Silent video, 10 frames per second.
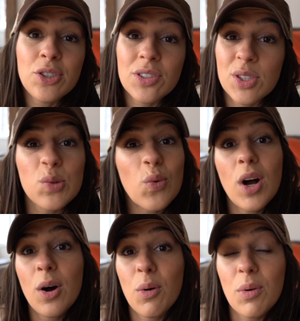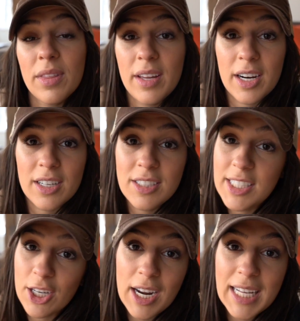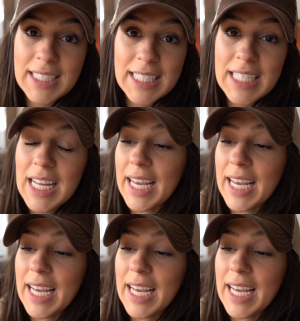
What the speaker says: just throw their deer heads in,